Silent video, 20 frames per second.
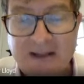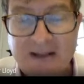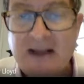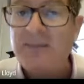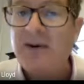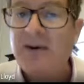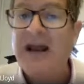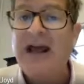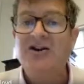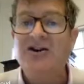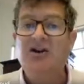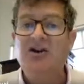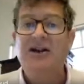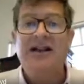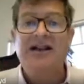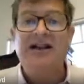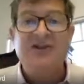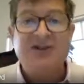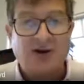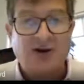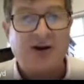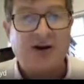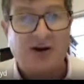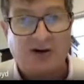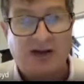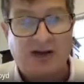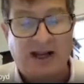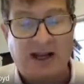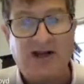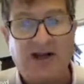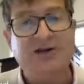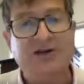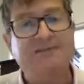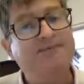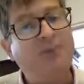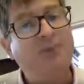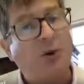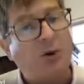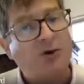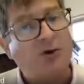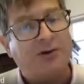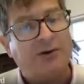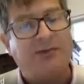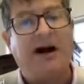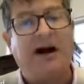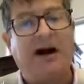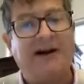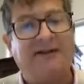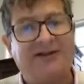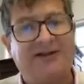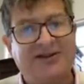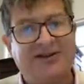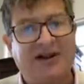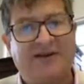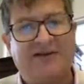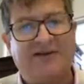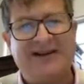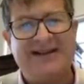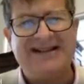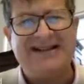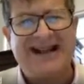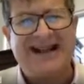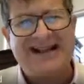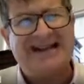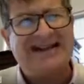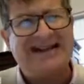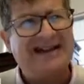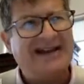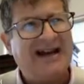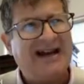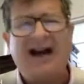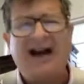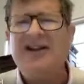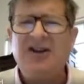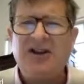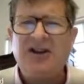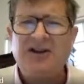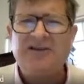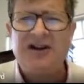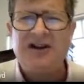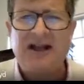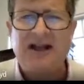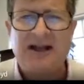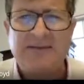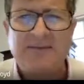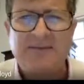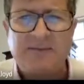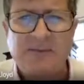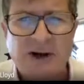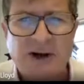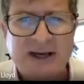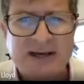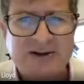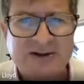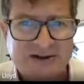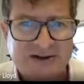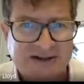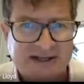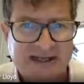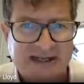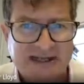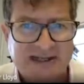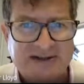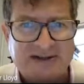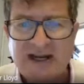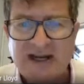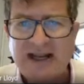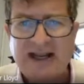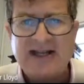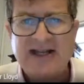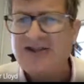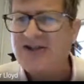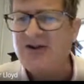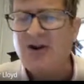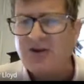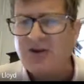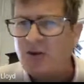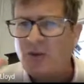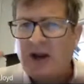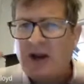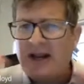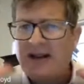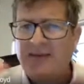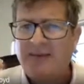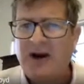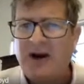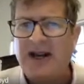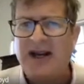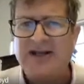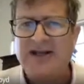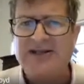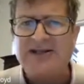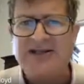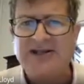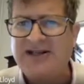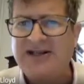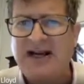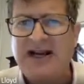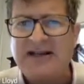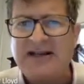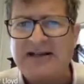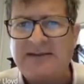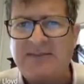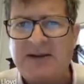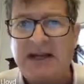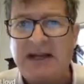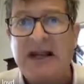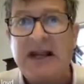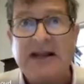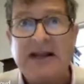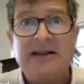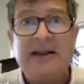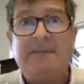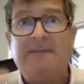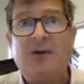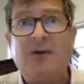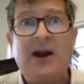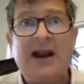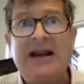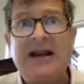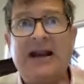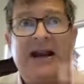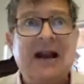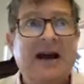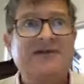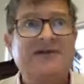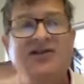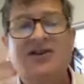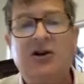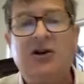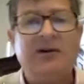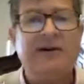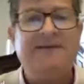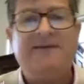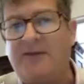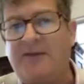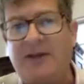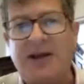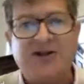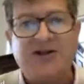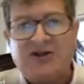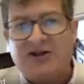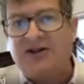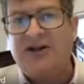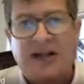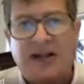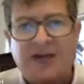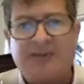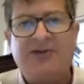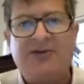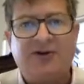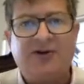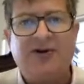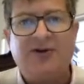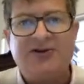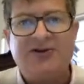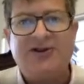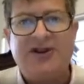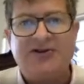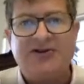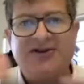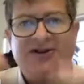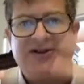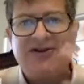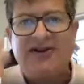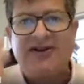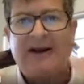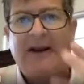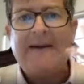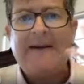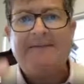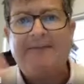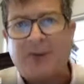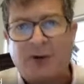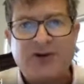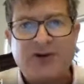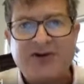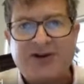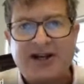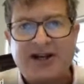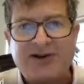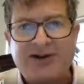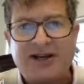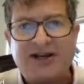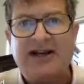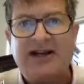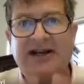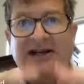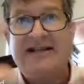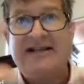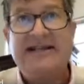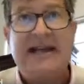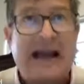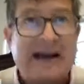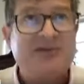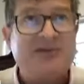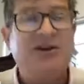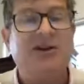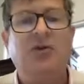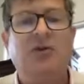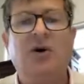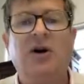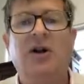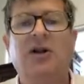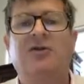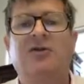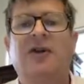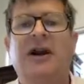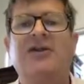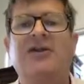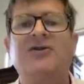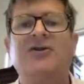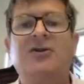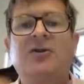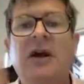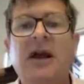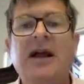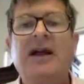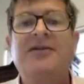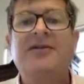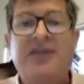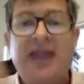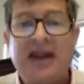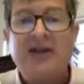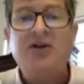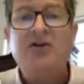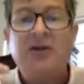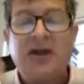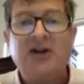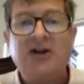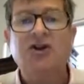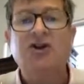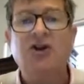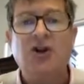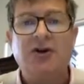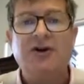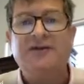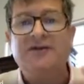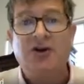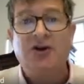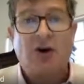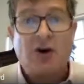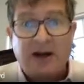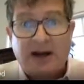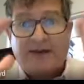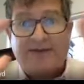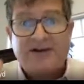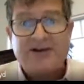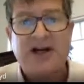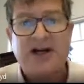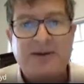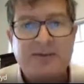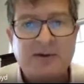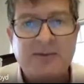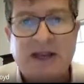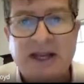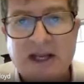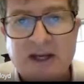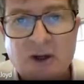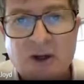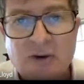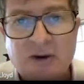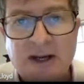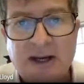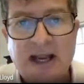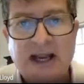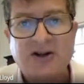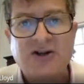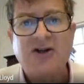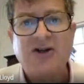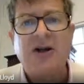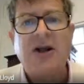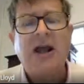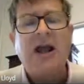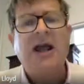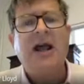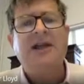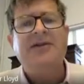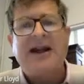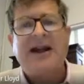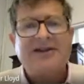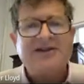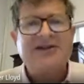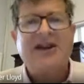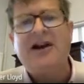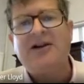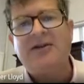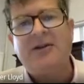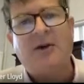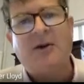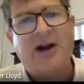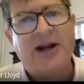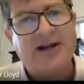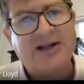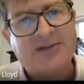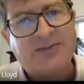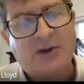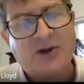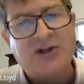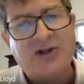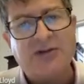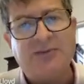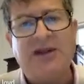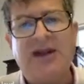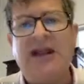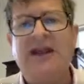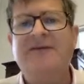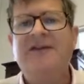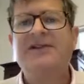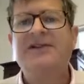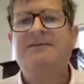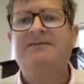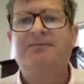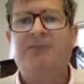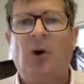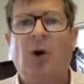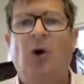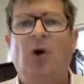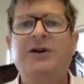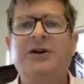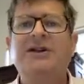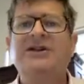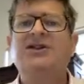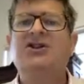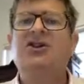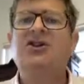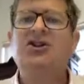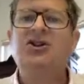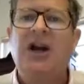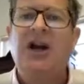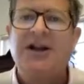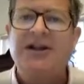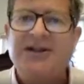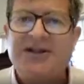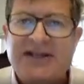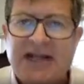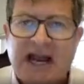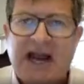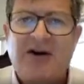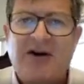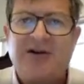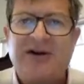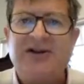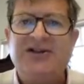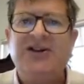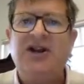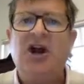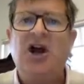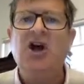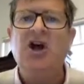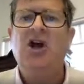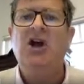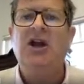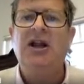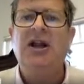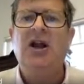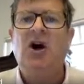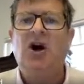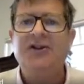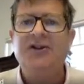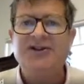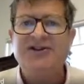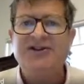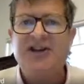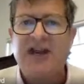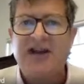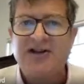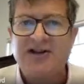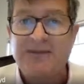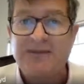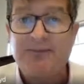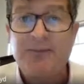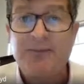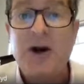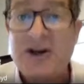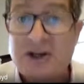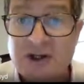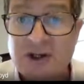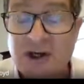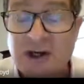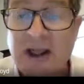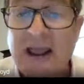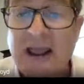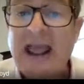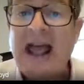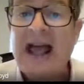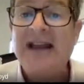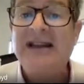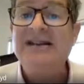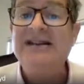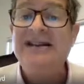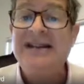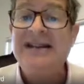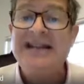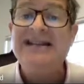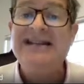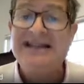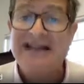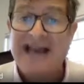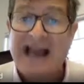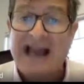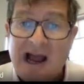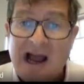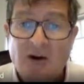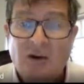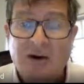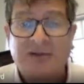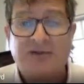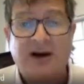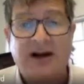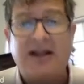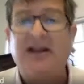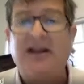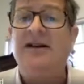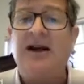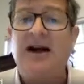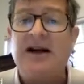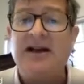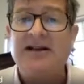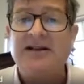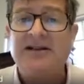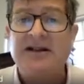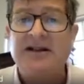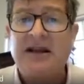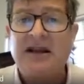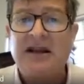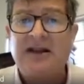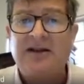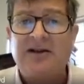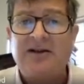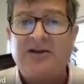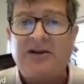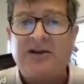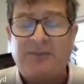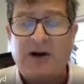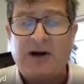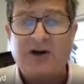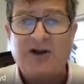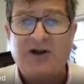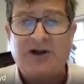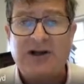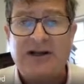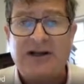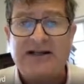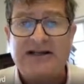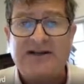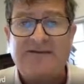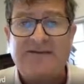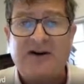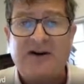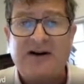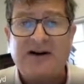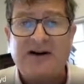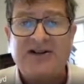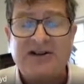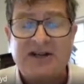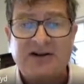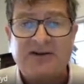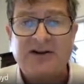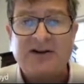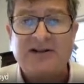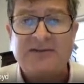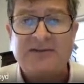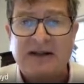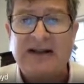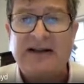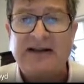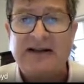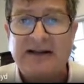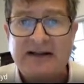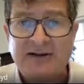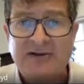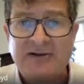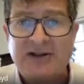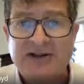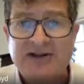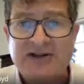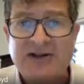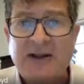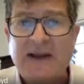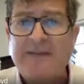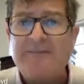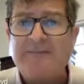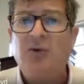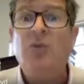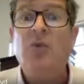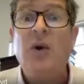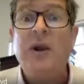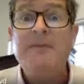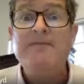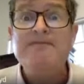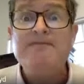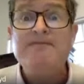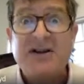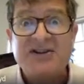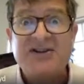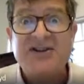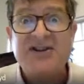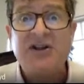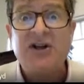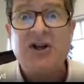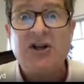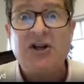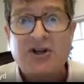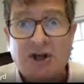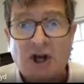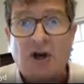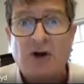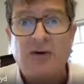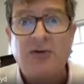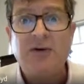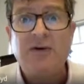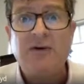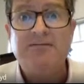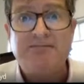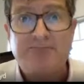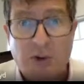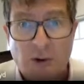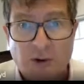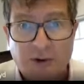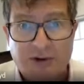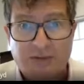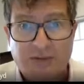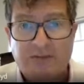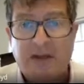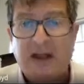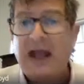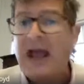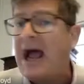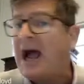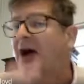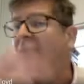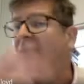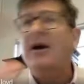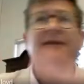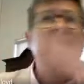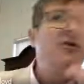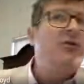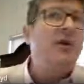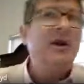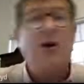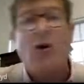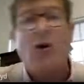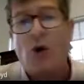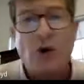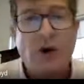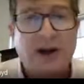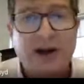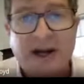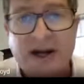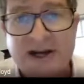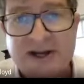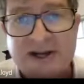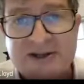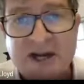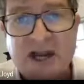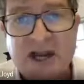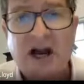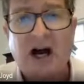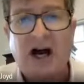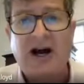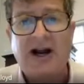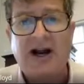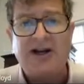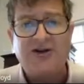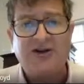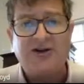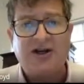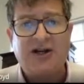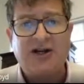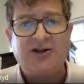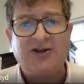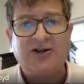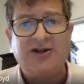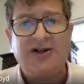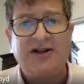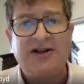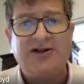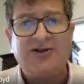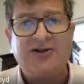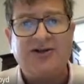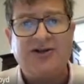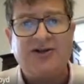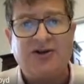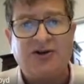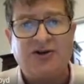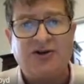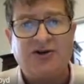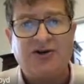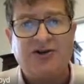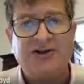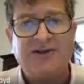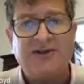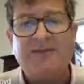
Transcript: But actually, it's not okay, because boredom, I've discovered, is like, I think of it like a brain disease. It's not the way the brain is designed to be. The brain loves new information to come through your senses and process it and adapt to the world around you. Then you get a shot of joy every time you make a new connection. That's how the brain is supposed to be. If it's bored, it's shut down. It's early onset depression. And at least now we recognize that depression is a very serious mental illness. We mustn't condone boredom, however we organize our educational institutions.